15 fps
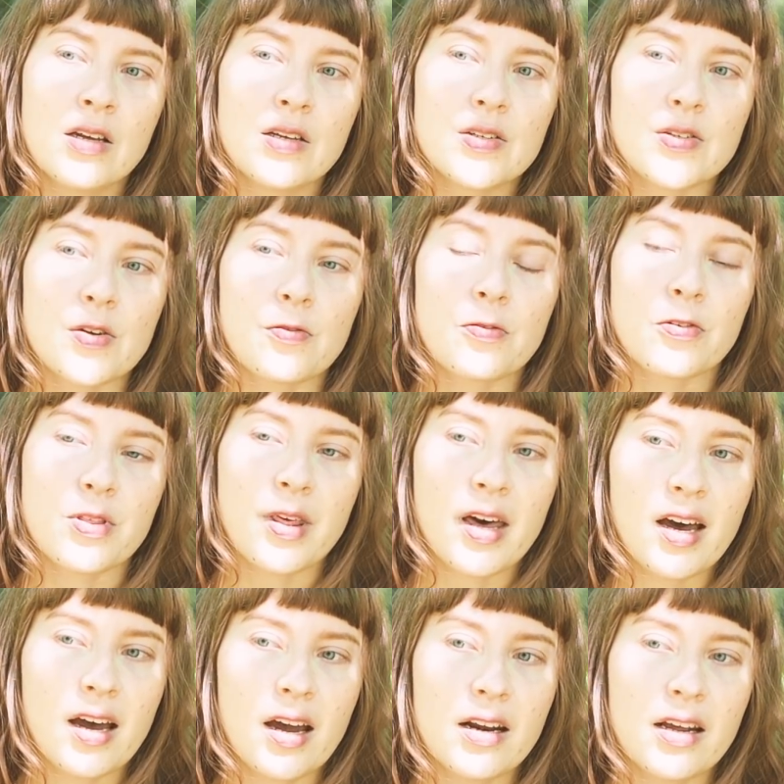So for
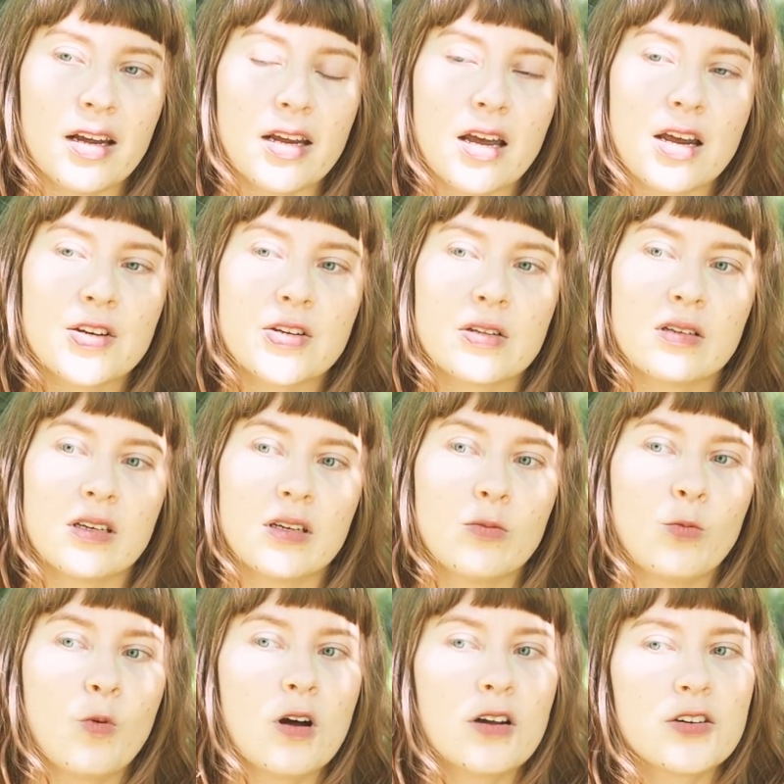that, I actually
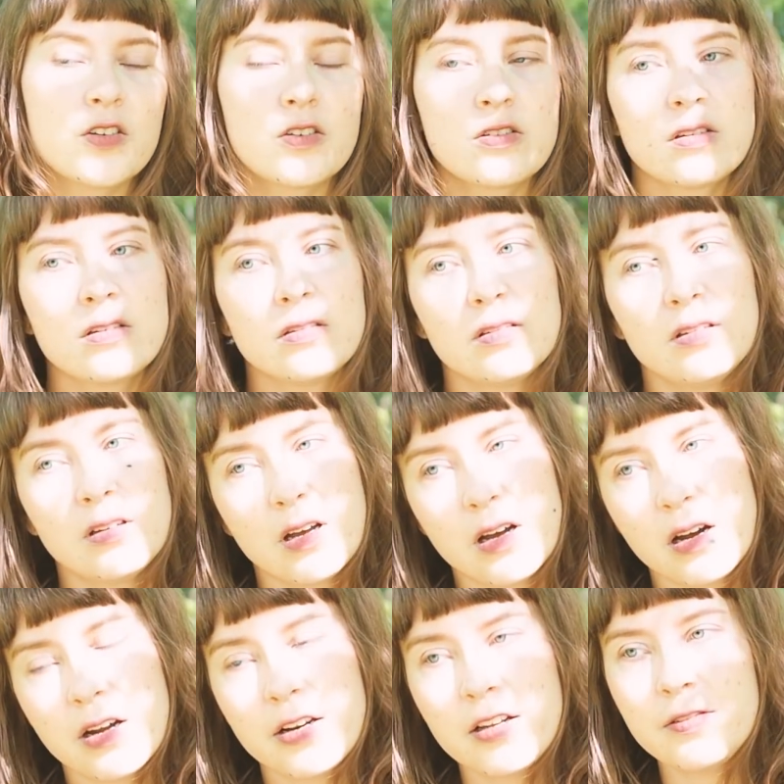watched a
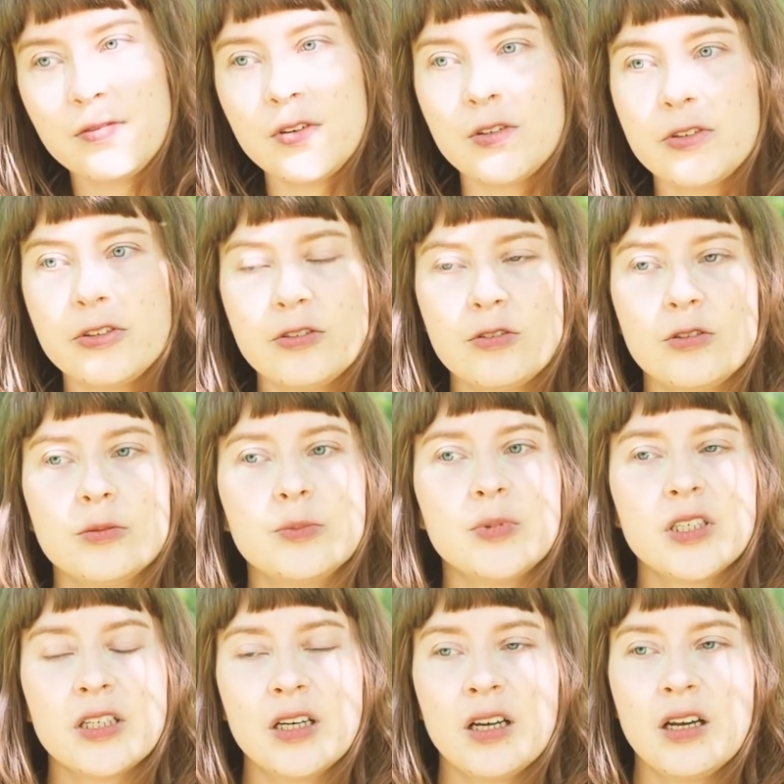lot of YouTube,
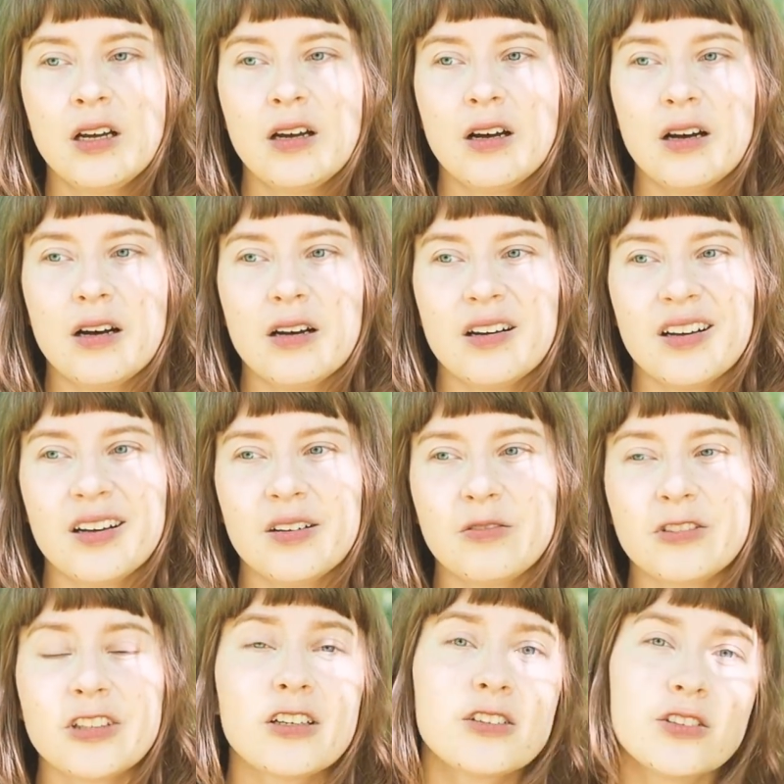
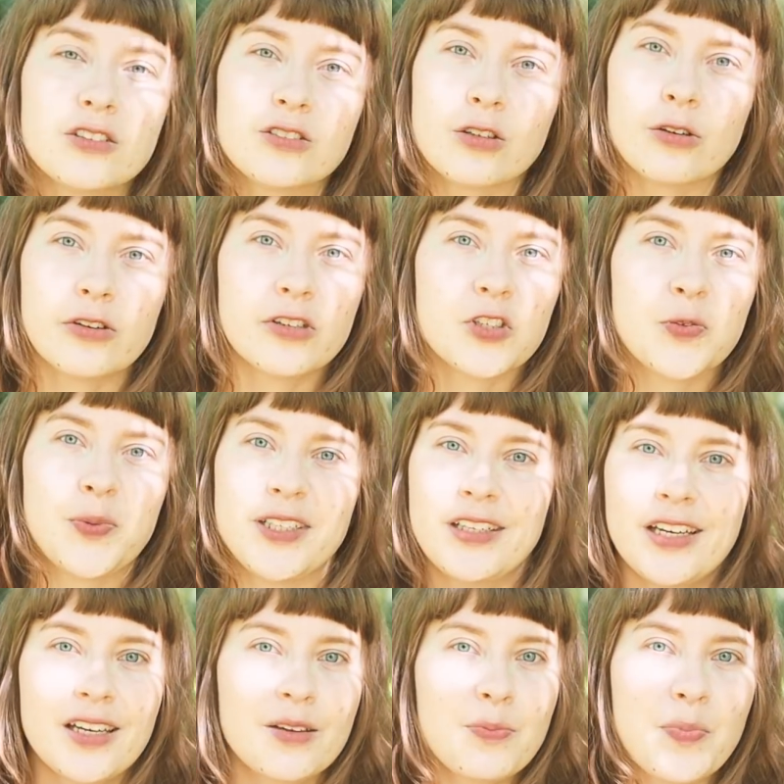well, not tutorials, but
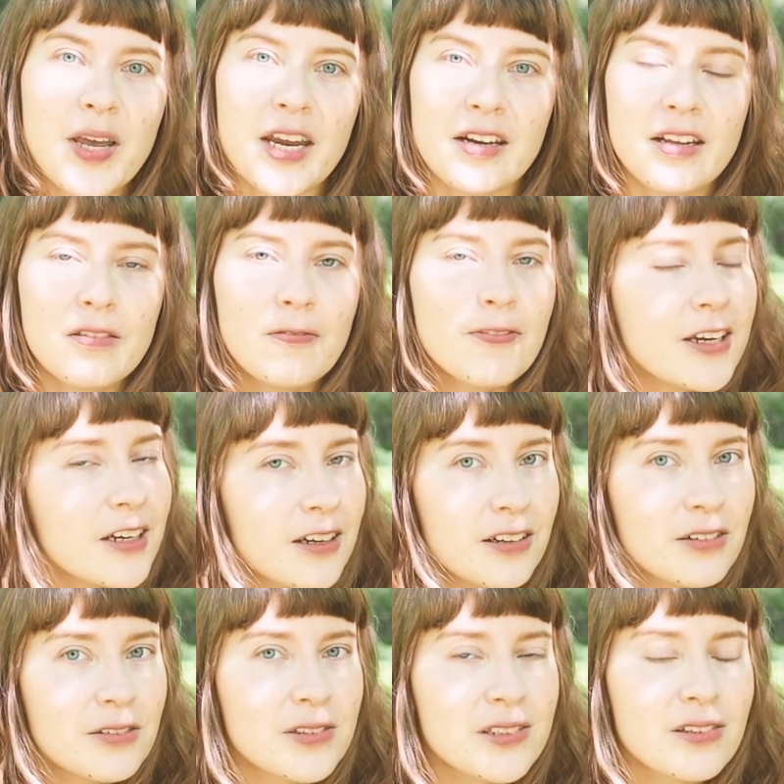like painting
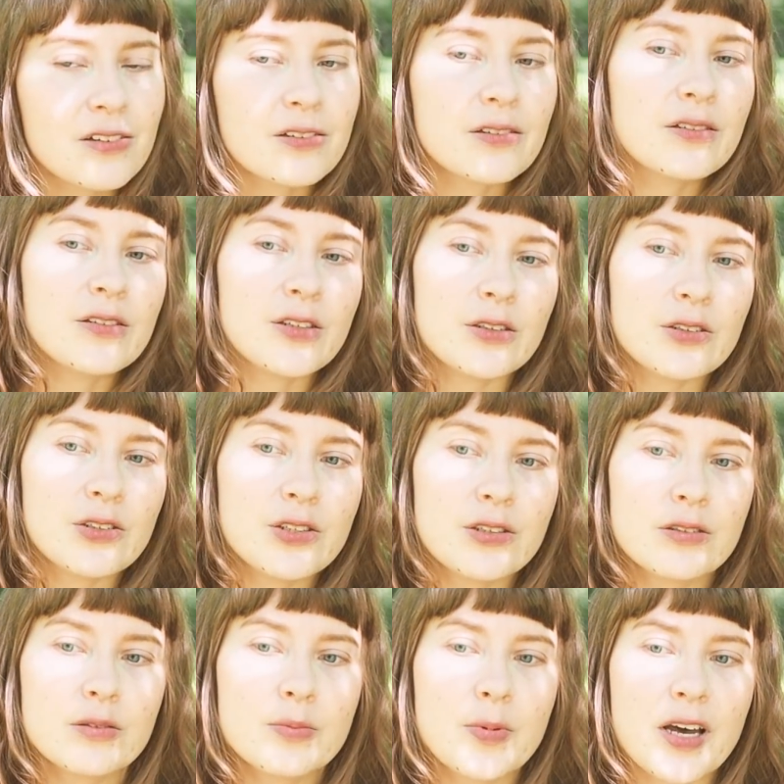videos on
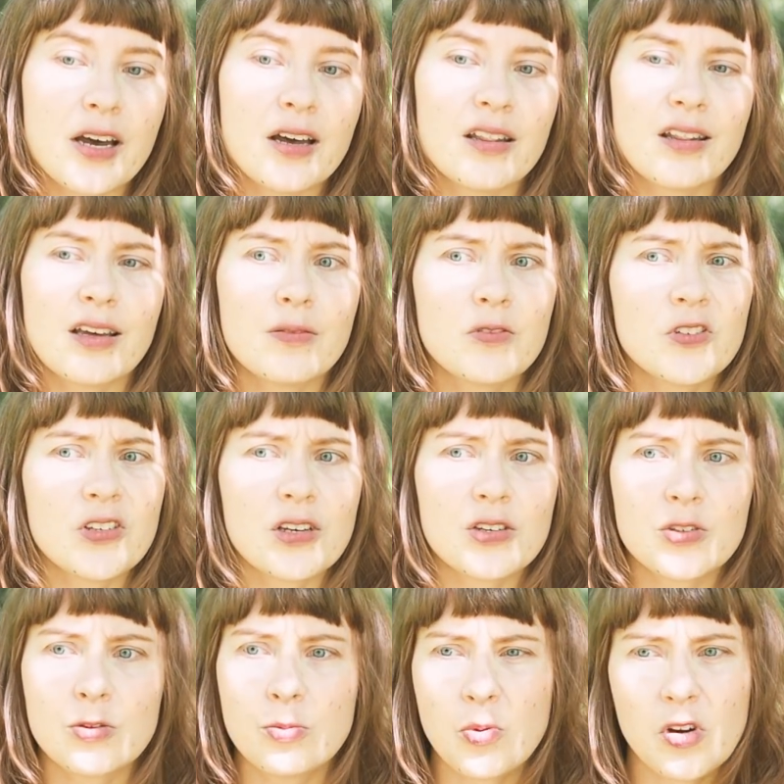YouTube, and that was like
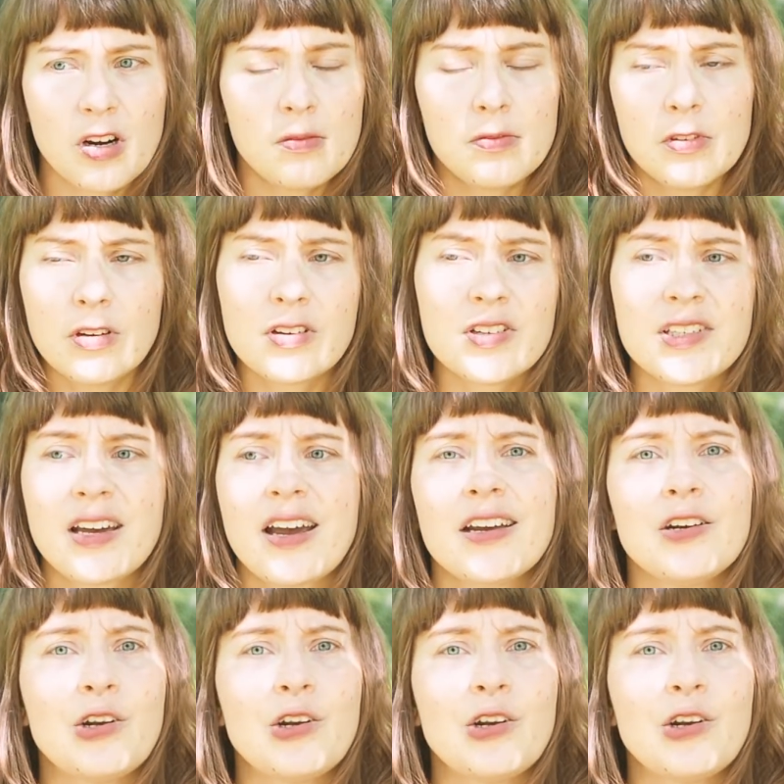super helpful because I had